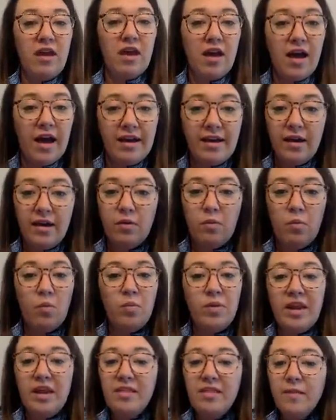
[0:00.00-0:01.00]
I didn't
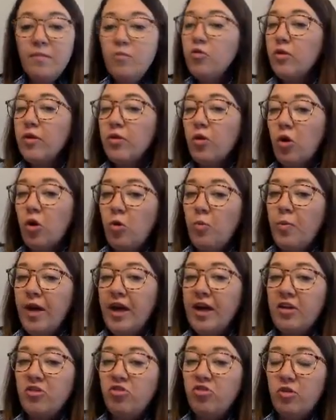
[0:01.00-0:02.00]
need them doing the whole
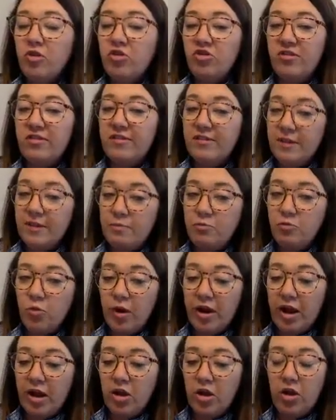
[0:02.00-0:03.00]
page, so I just snipped
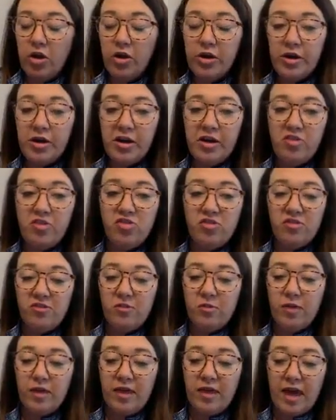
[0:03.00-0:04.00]
what I could just
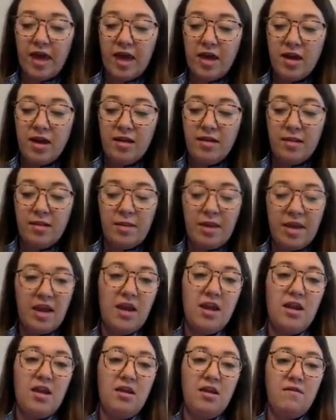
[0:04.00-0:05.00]
to, again, eliminate
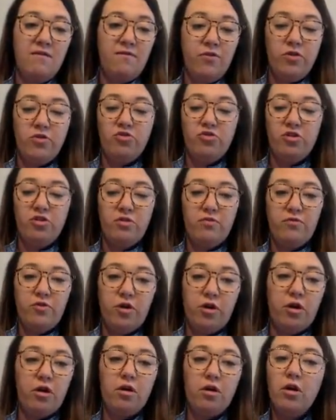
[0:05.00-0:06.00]
any confusion
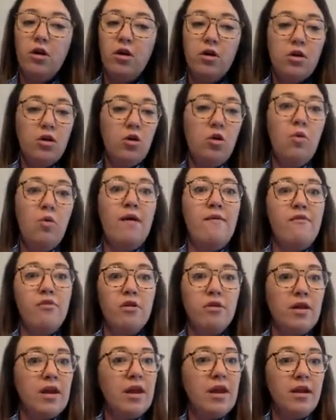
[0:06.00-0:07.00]
for
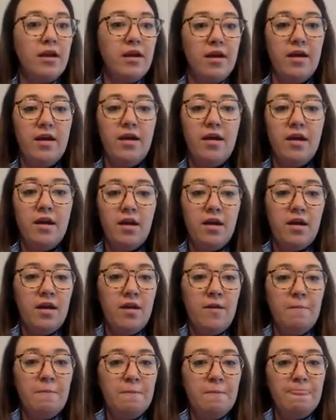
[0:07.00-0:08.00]
whoever needed it.
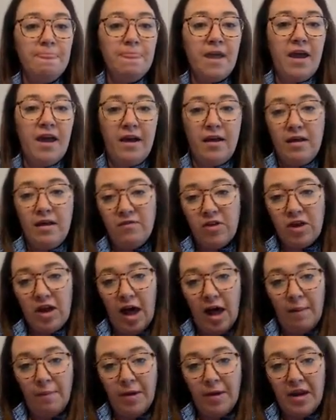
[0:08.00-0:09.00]
I even
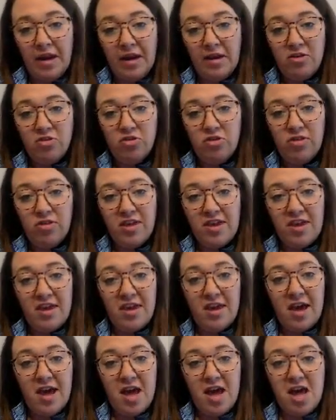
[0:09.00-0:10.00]
copied in
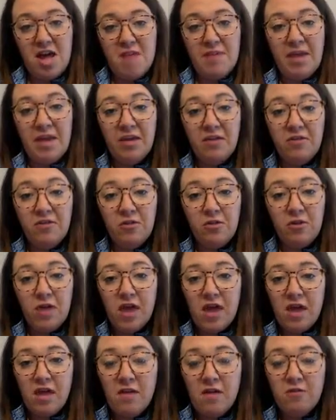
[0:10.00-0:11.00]
the answer
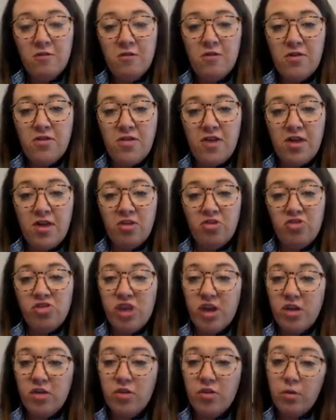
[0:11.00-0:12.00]
keys so that they could
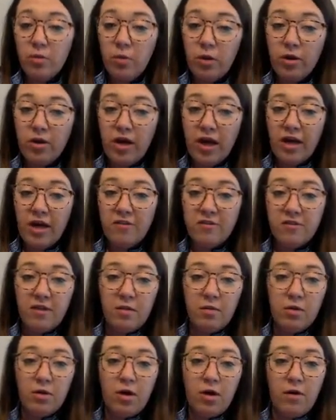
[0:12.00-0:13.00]
check their work as they
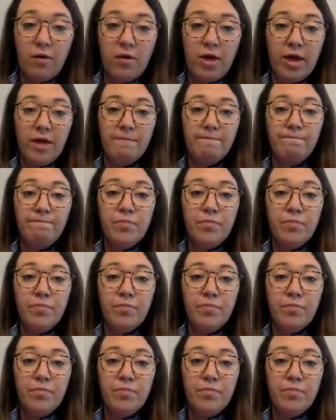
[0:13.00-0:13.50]
were going.